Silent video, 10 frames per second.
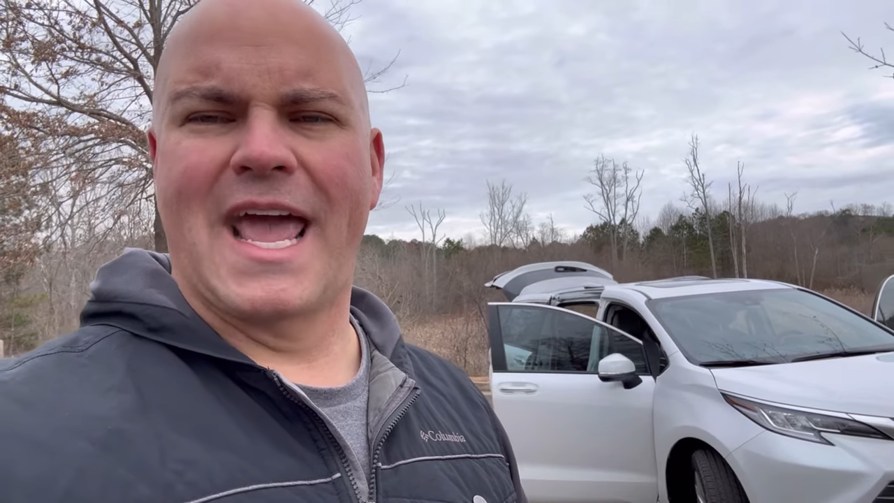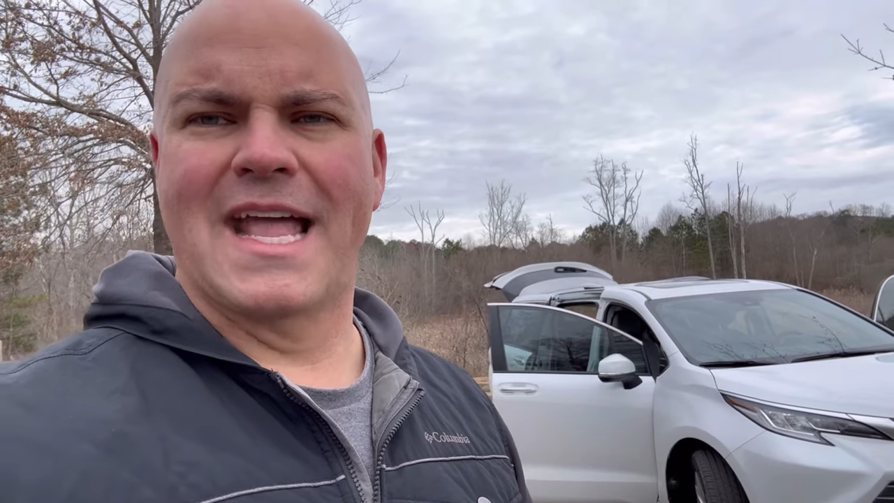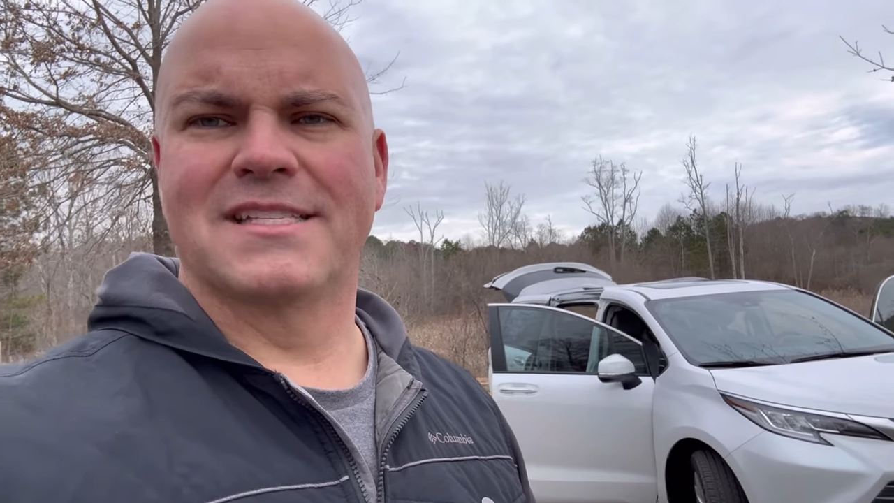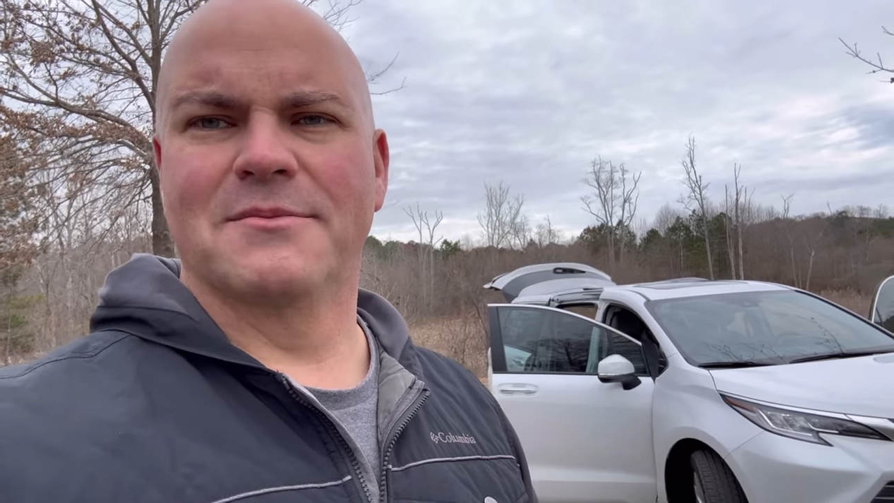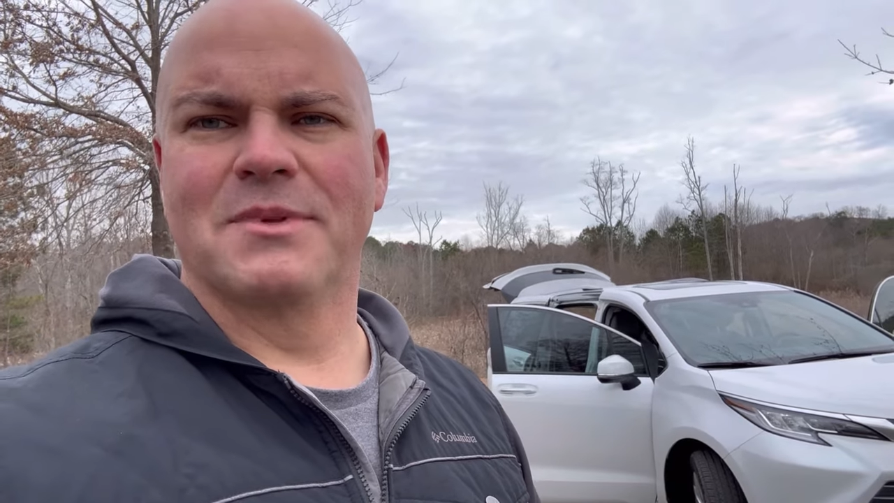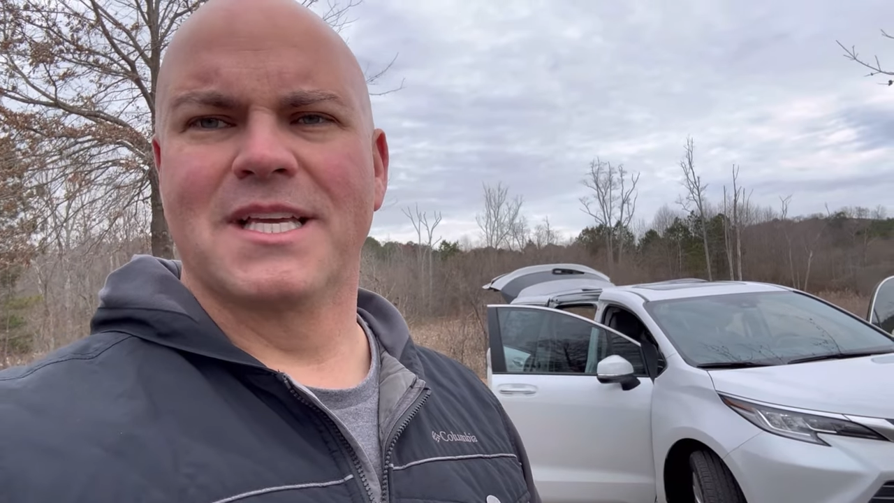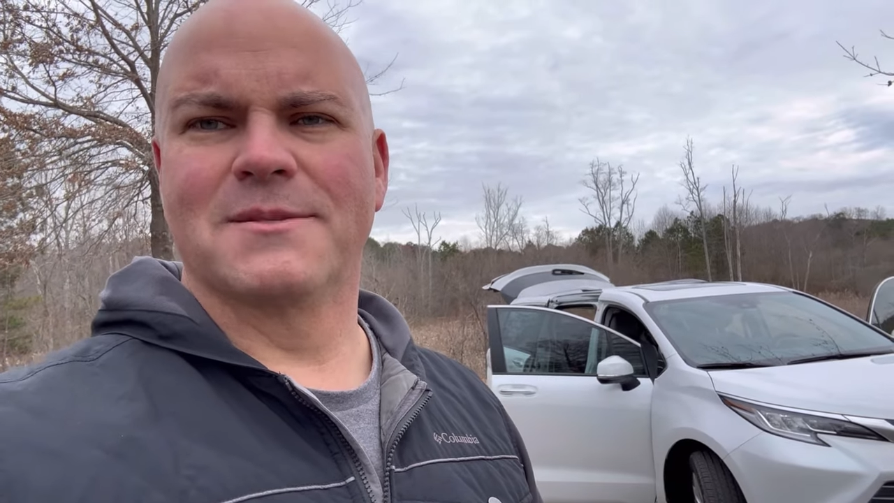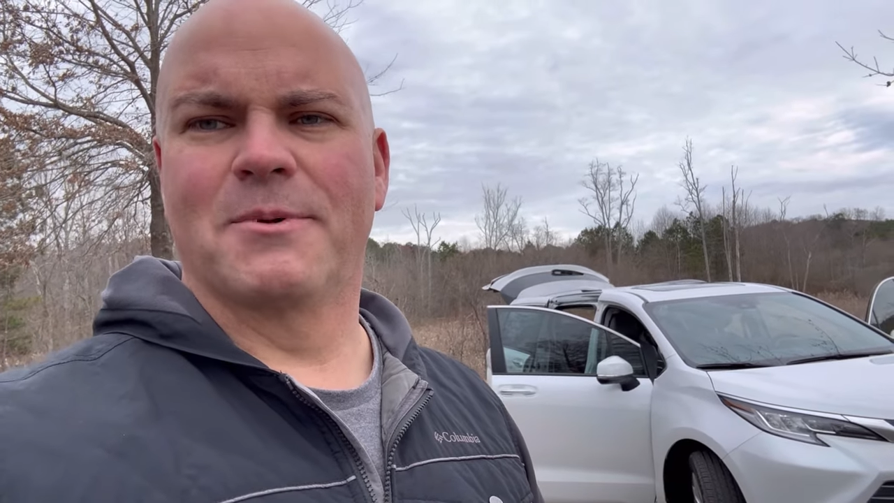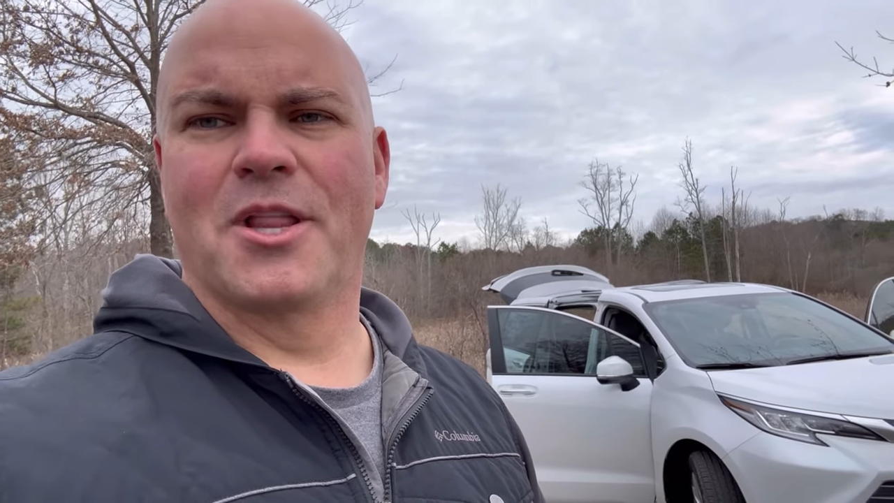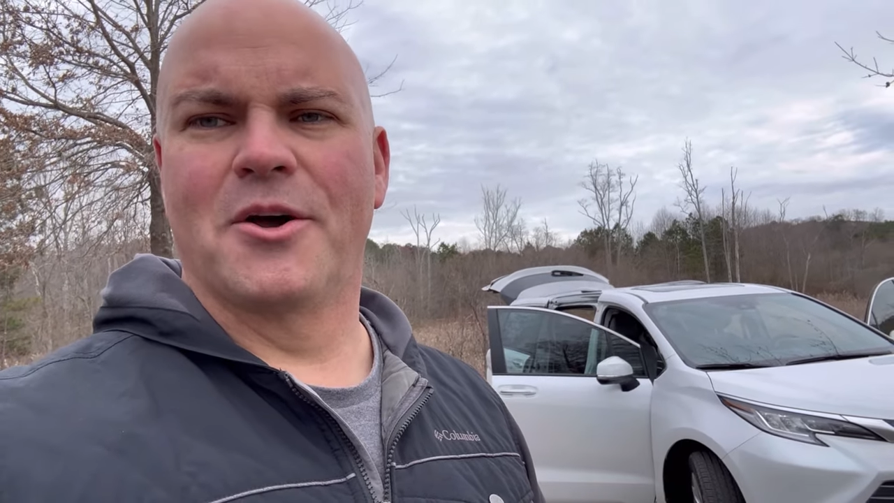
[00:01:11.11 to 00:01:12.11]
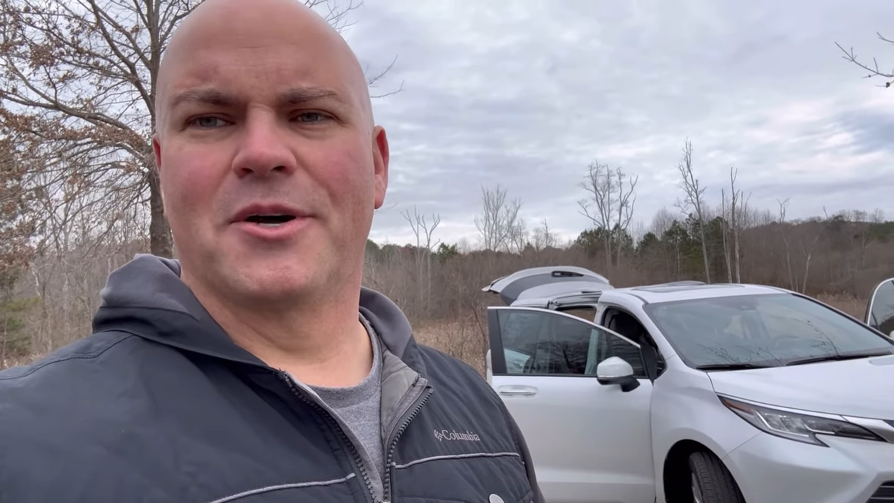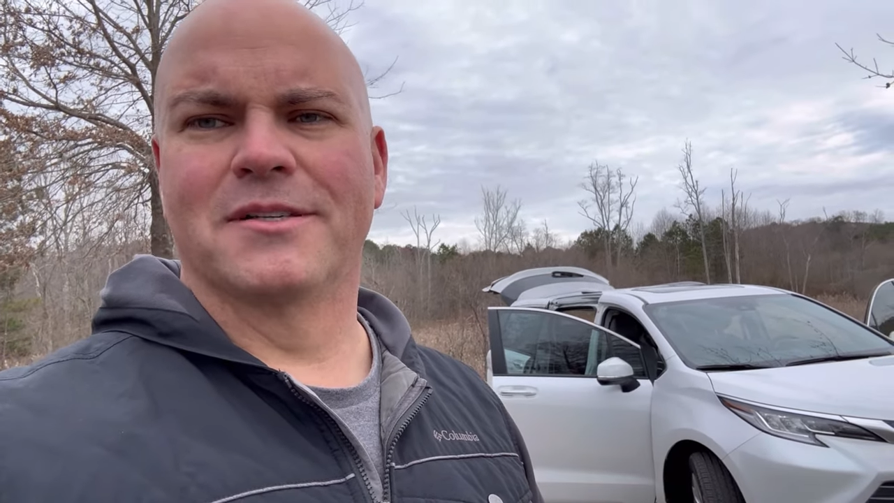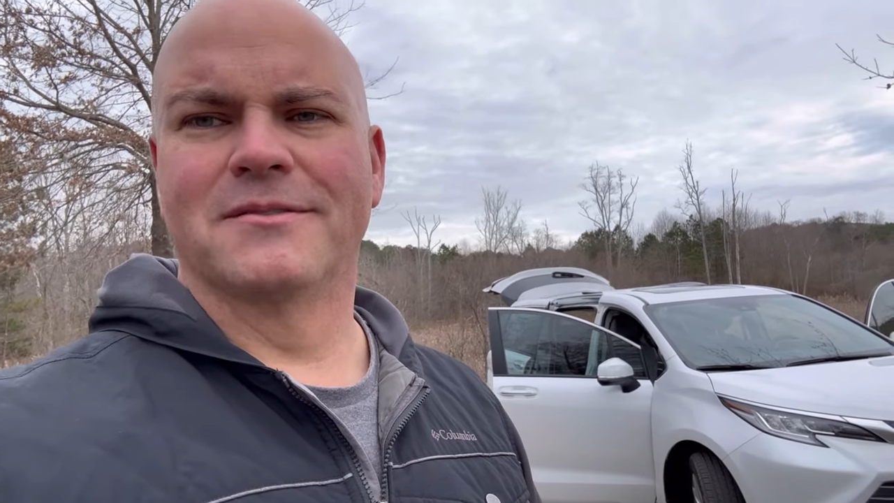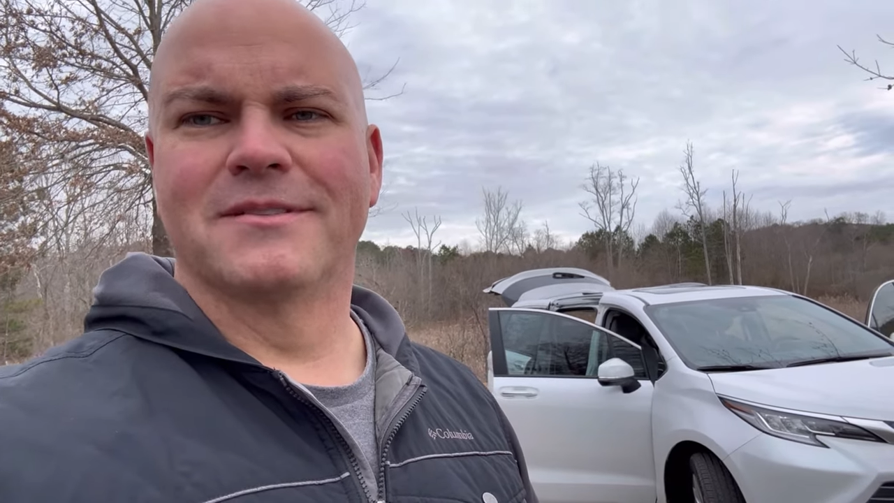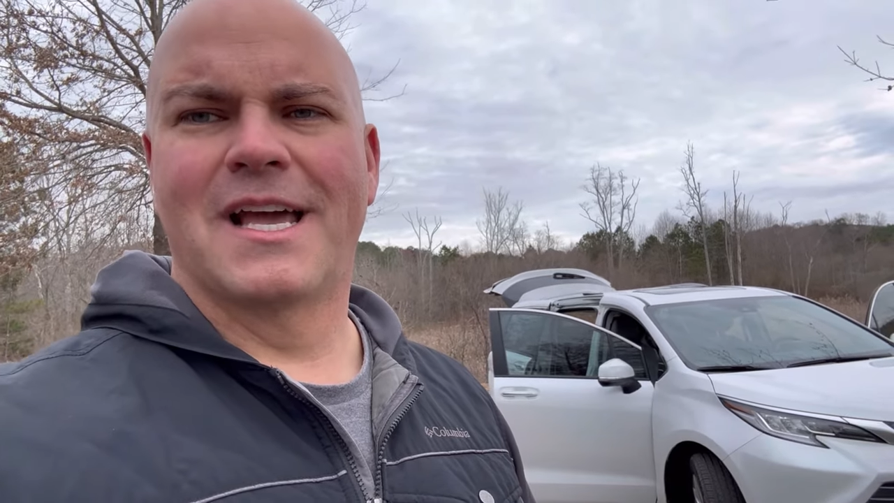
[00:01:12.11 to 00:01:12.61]
add some links below on
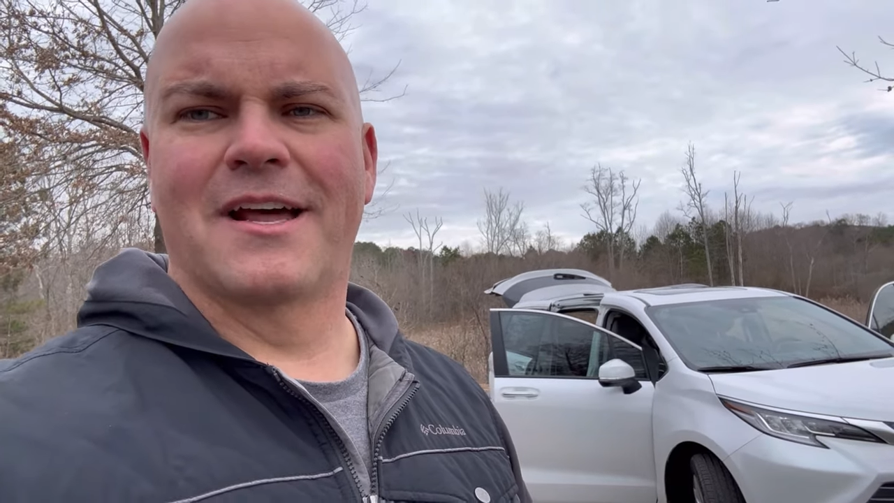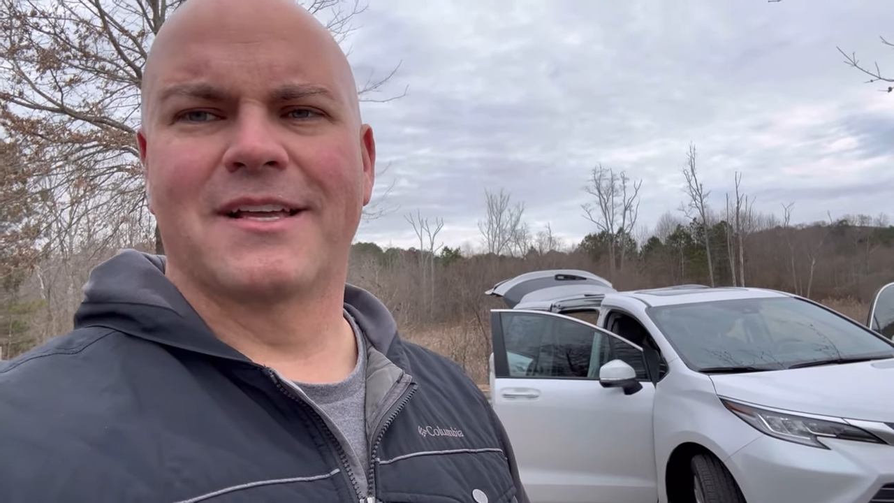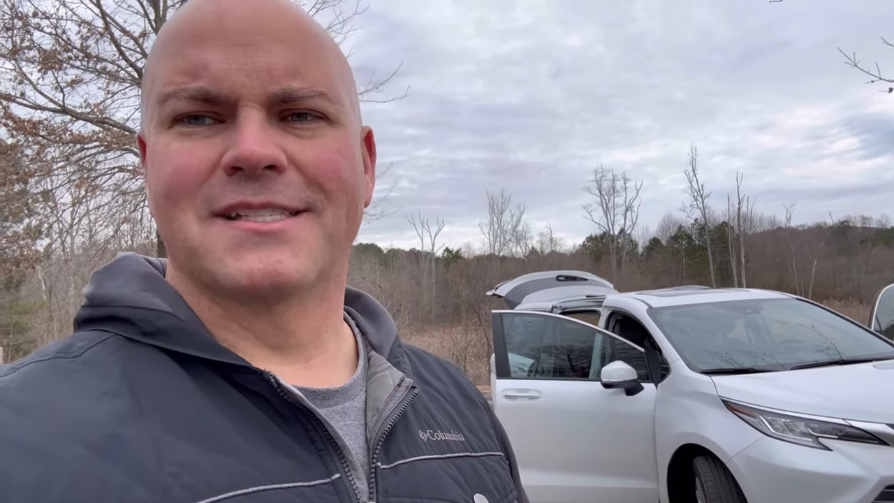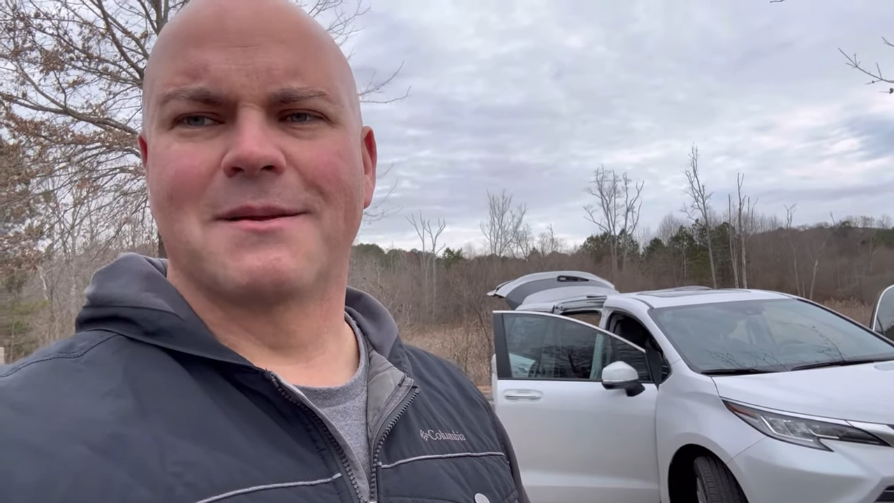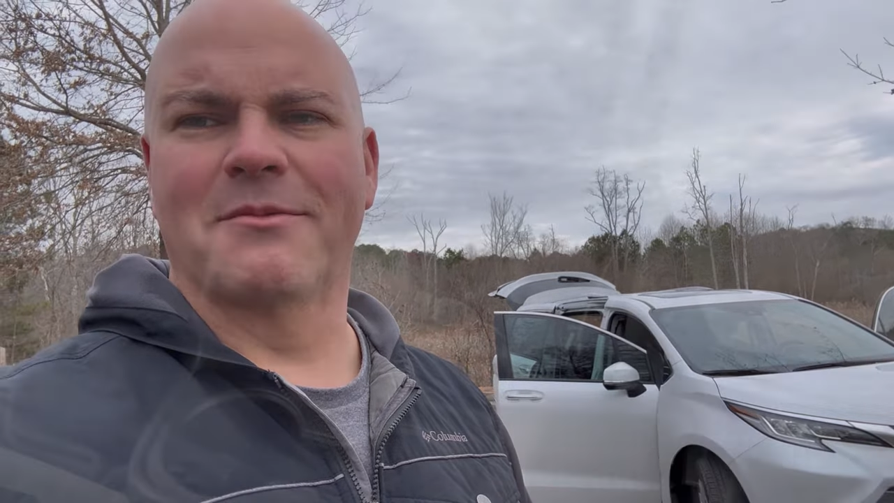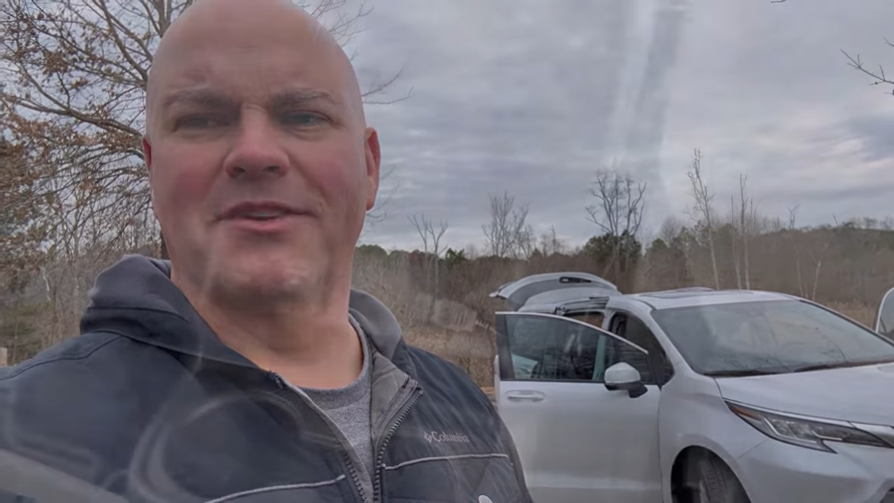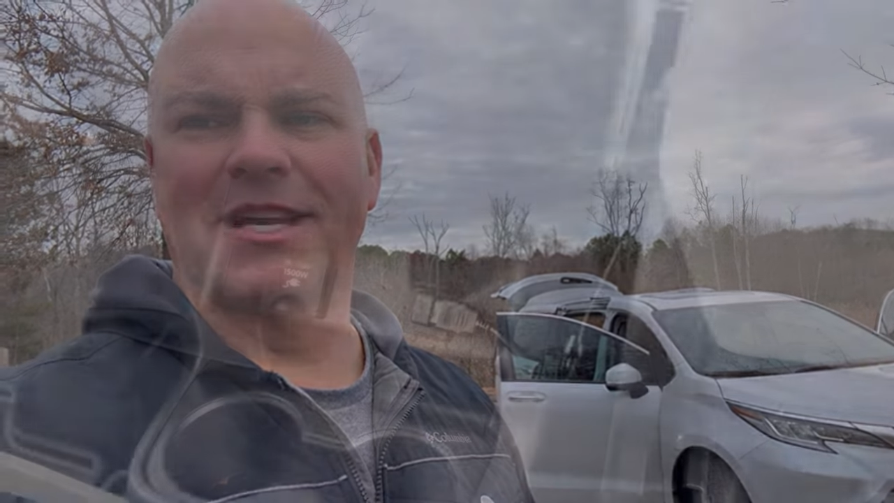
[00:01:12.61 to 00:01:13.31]
how to get some of it